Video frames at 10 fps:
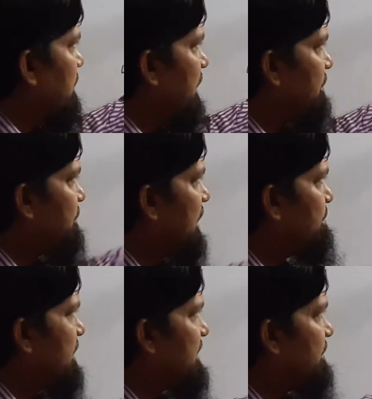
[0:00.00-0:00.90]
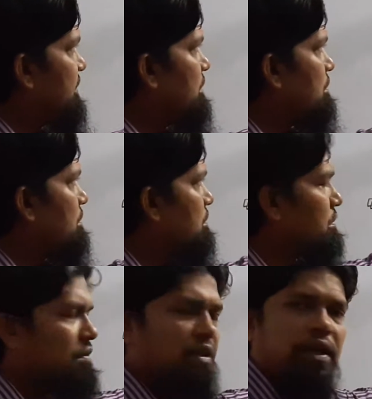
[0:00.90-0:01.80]
then 5 by 7,
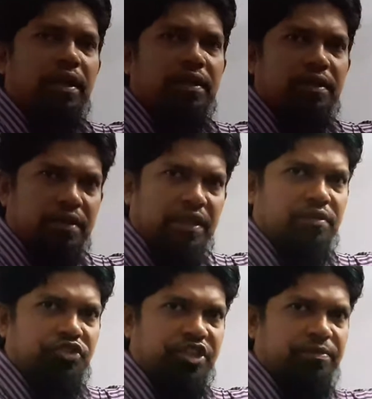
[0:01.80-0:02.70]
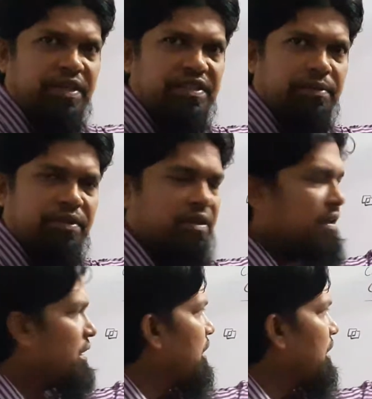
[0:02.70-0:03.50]
then 3 by 7,